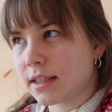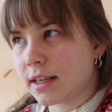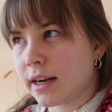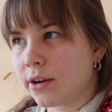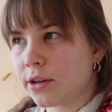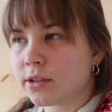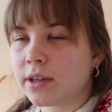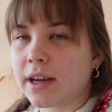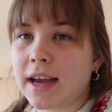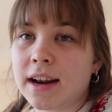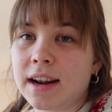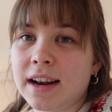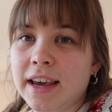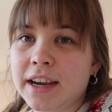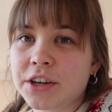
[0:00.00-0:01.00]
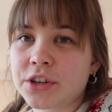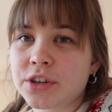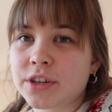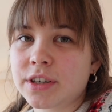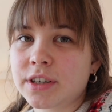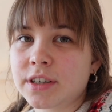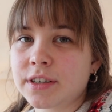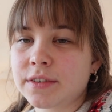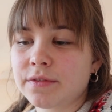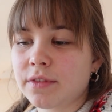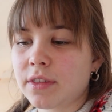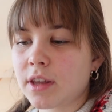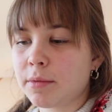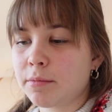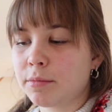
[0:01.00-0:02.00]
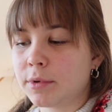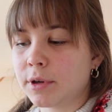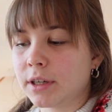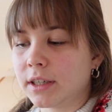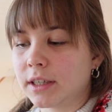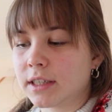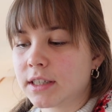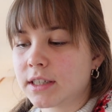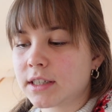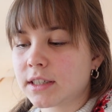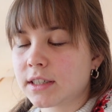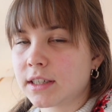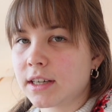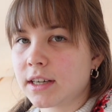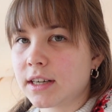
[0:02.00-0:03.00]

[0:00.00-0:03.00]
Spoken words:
I also had a lecture, but